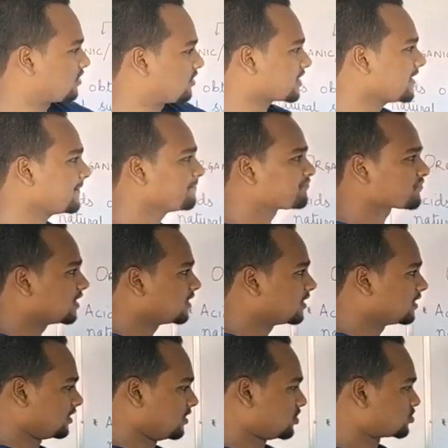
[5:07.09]
Okay.
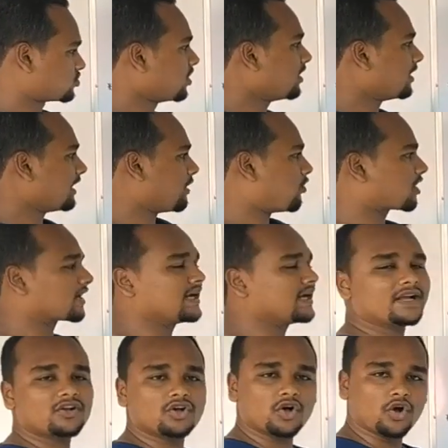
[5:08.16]
So
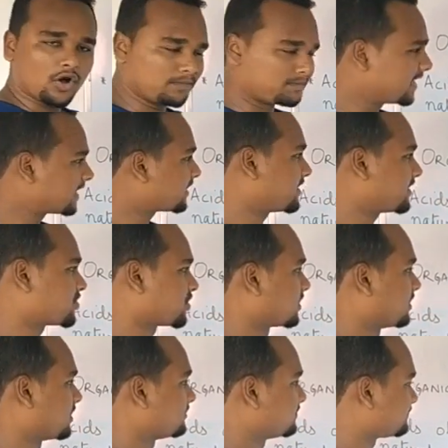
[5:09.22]
organic oblique
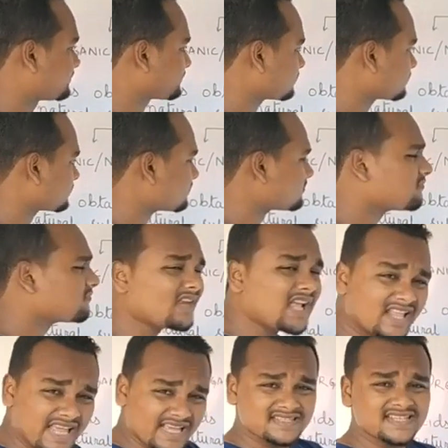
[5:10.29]
natural
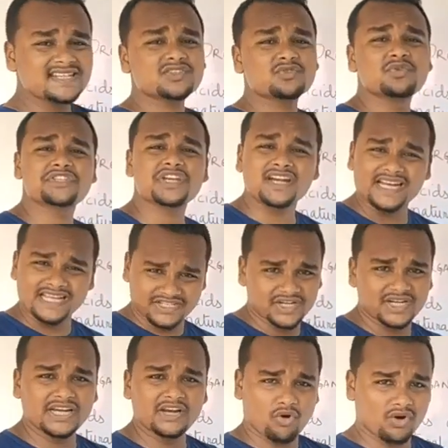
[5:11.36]
acids which are
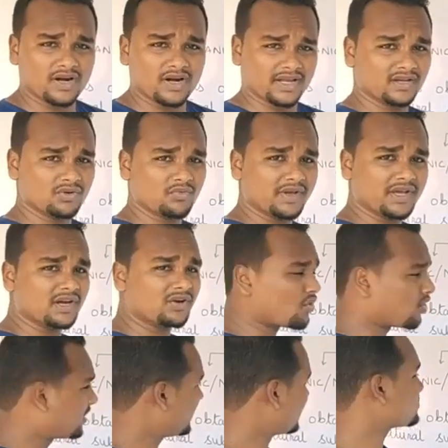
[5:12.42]
naturally occurring, we can
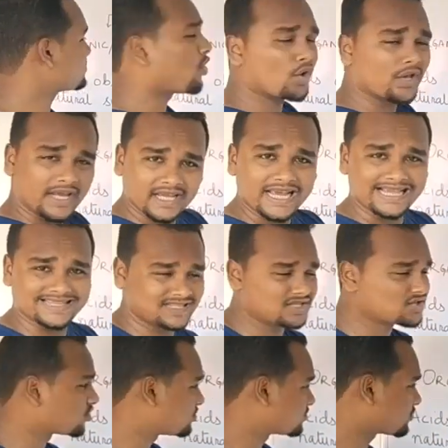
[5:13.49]
call it as organic acids
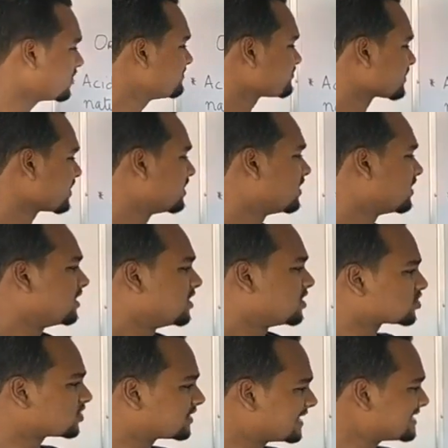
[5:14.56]
also.
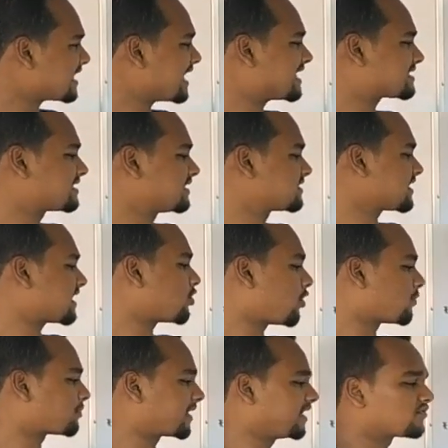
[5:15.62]
So these acids are
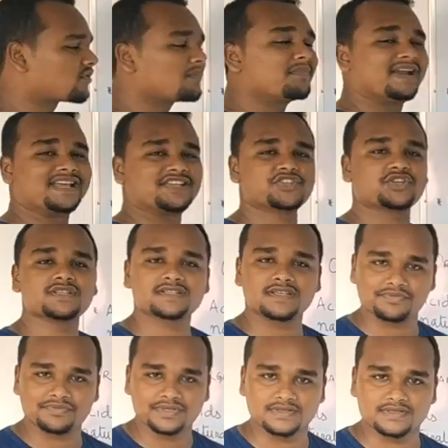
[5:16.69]
obtained from natural
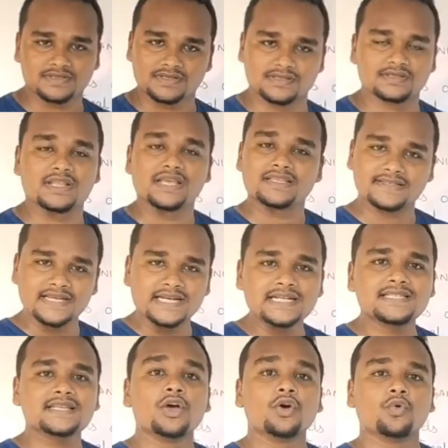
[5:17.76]
substances. The
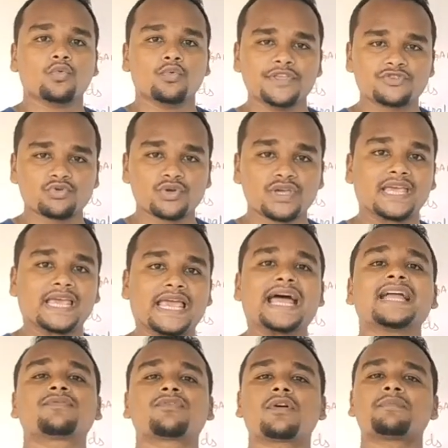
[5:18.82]
acids which we
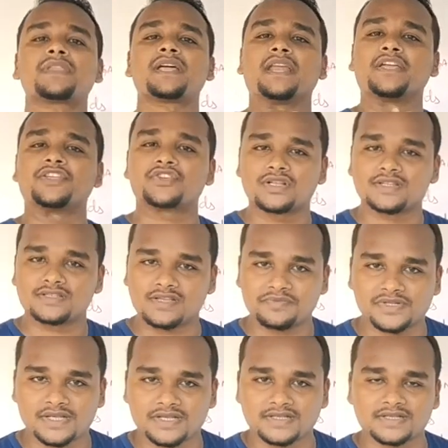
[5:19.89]
get from the natural
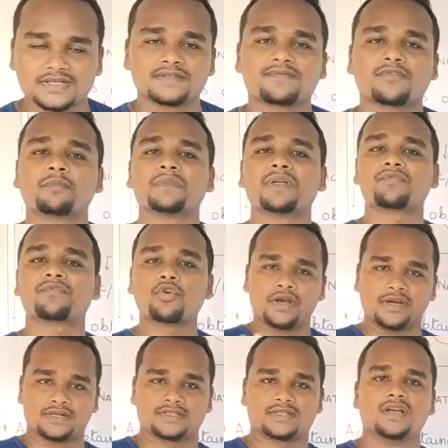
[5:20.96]
substances, from the
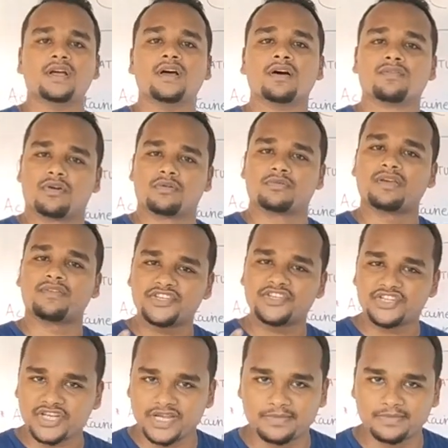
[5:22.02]
fruits, from the
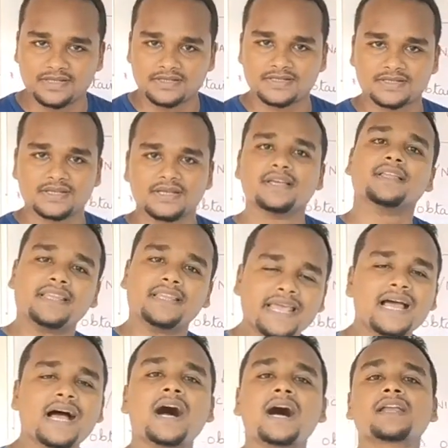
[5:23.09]
vegetables, they
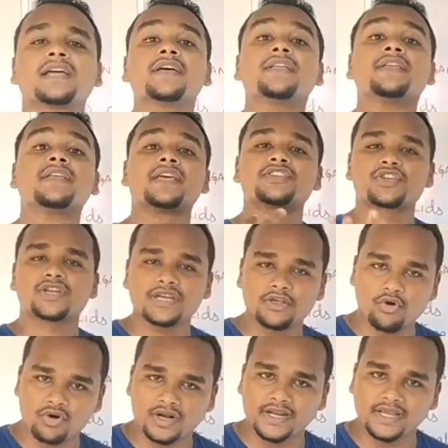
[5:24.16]
are naturally
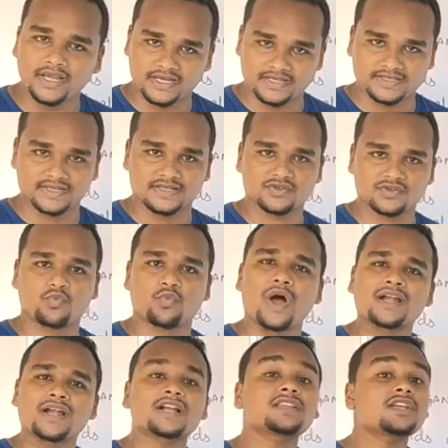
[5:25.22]
occurring acids.
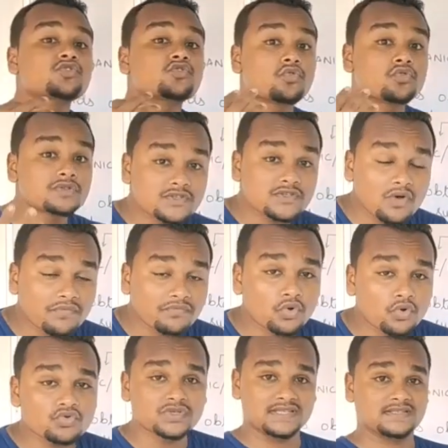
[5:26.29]
What are the sources of
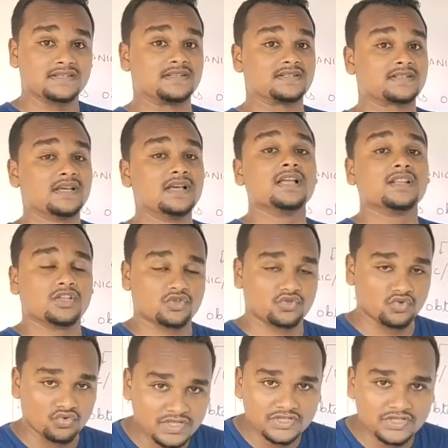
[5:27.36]
those acids? The
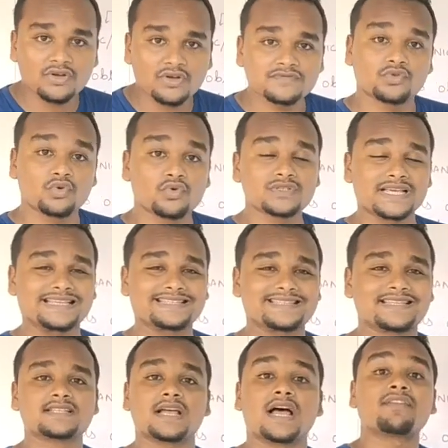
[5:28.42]
sources of those
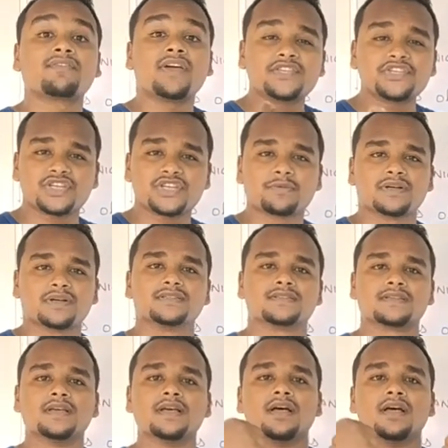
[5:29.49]
acids are vegetables,
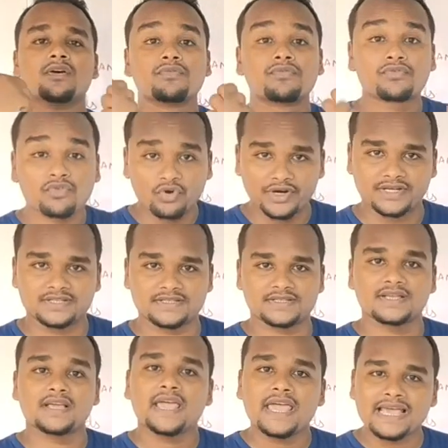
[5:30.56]
fruits,
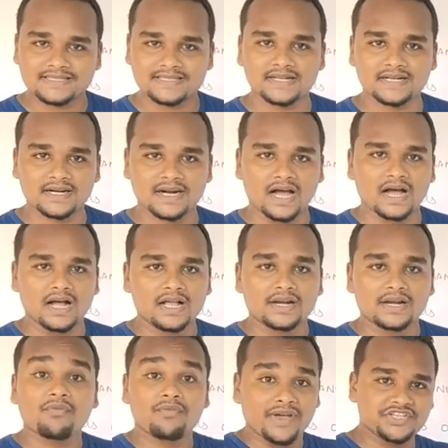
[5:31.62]
etc.
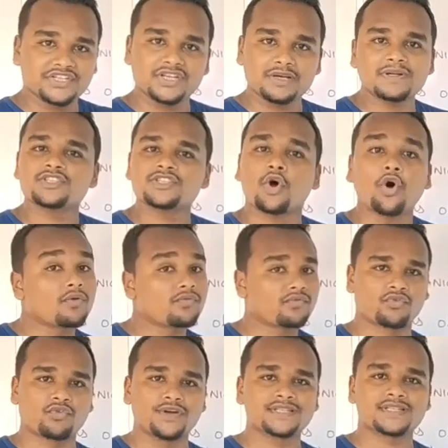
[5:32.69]
Now vegetables or
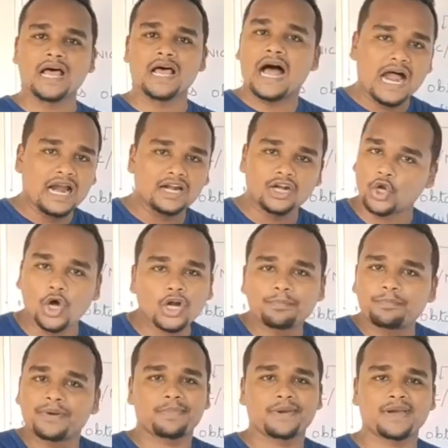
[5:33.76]
fruits are not
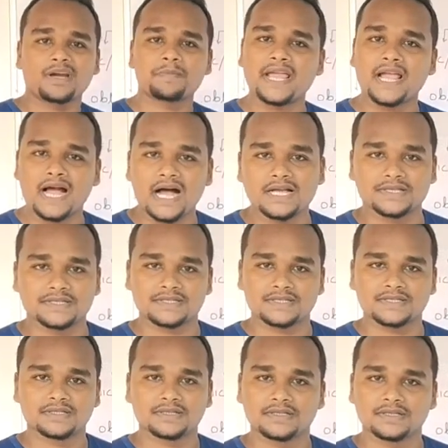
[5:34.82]
prepared by us,
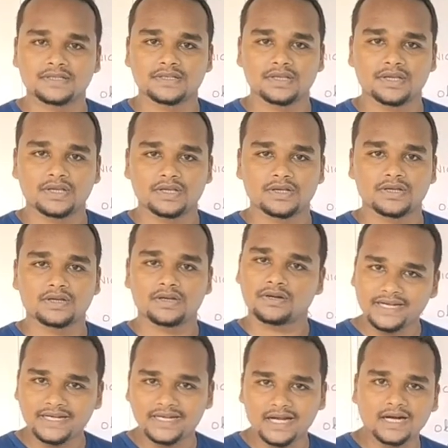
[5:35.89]

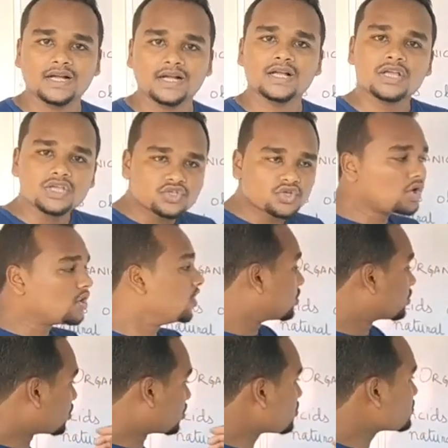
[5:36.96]
right now. So
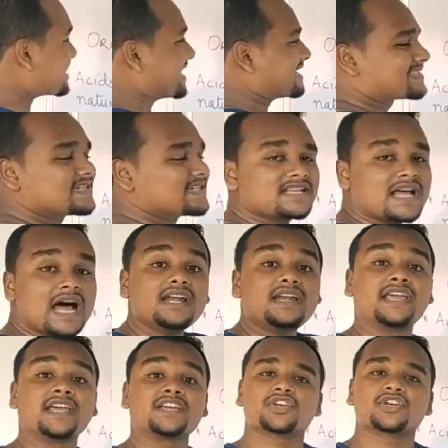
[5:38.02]
those acids are
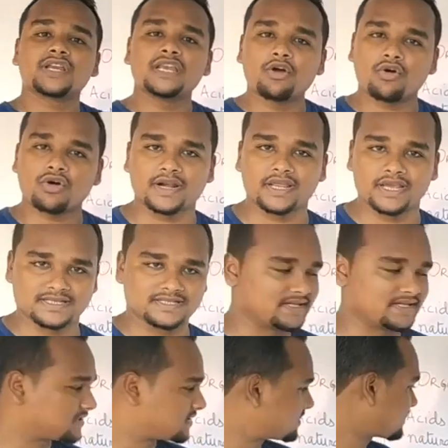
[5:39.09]
naturally occurring
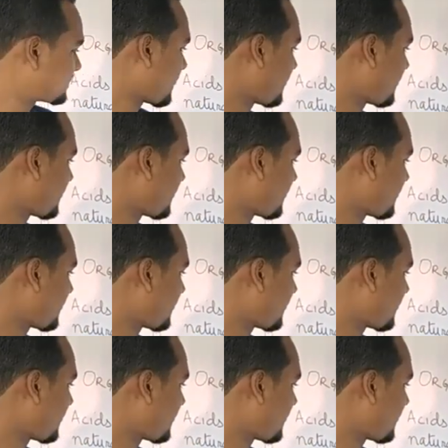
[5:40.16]
acids.